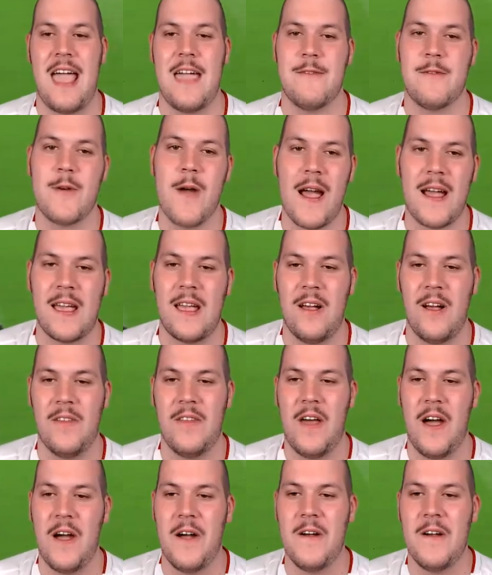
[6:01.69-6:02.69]
Cracking on,
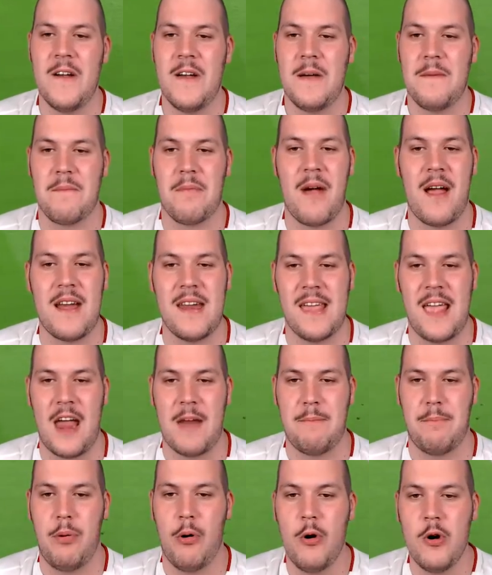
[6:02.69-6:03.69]
though. Brighton
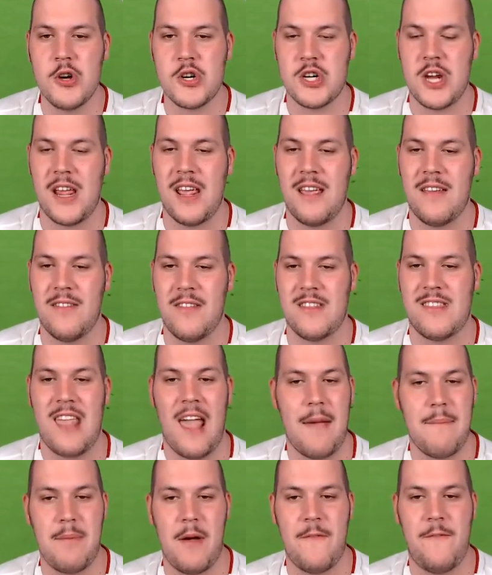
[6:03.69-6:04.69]
again pushing the
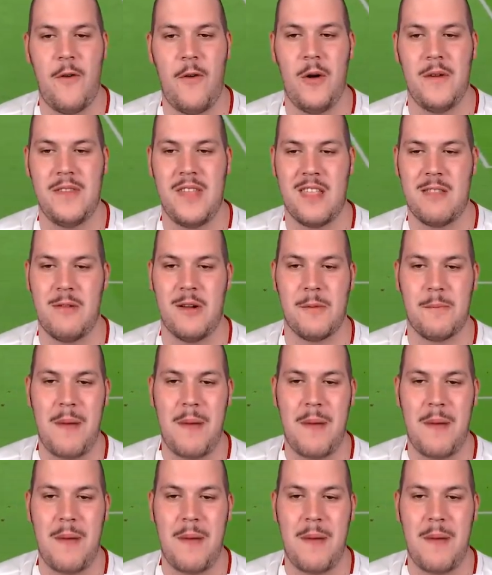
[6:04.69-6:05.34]
tempo forward in this one.